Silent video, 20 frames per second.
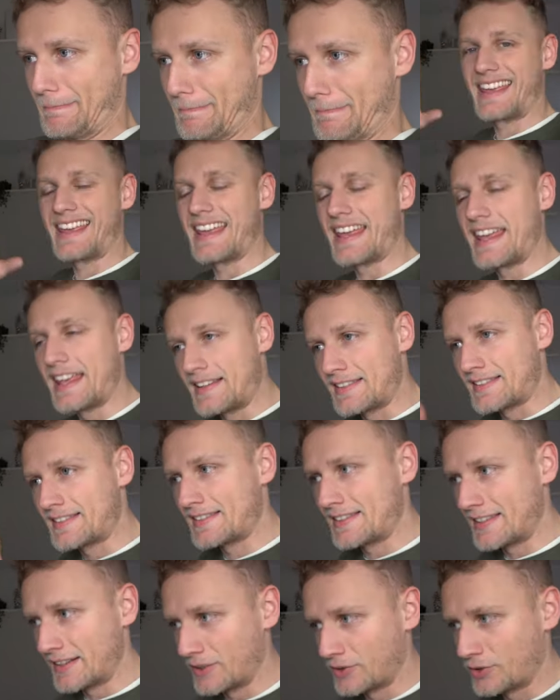it is
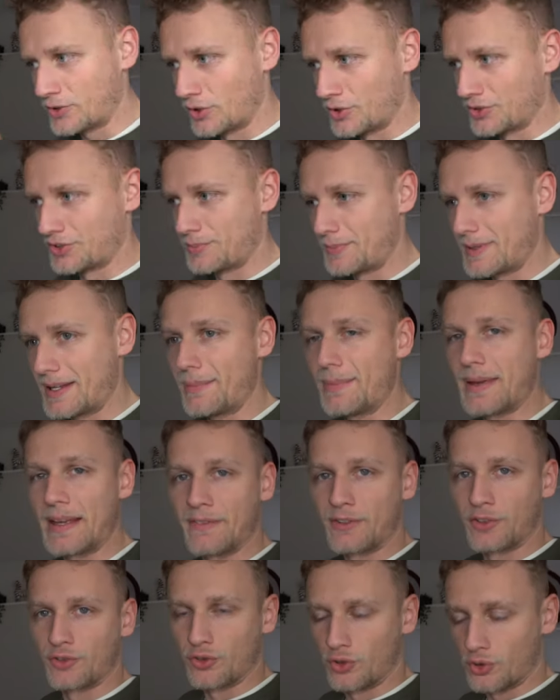still going to be a bit
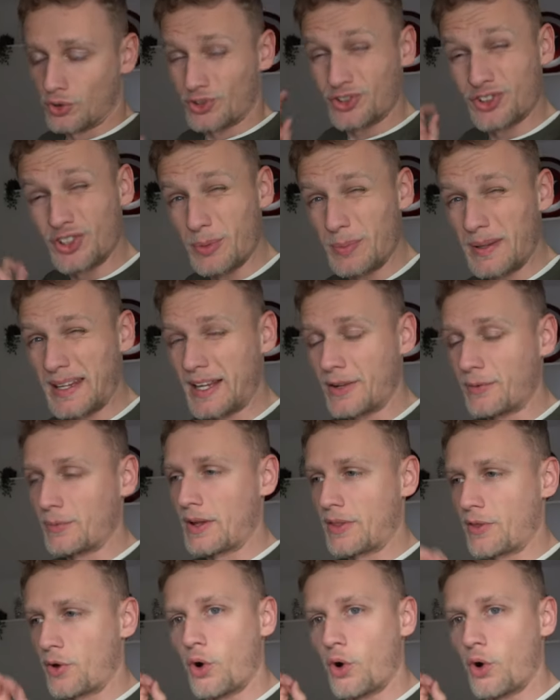of a struggle to begin with.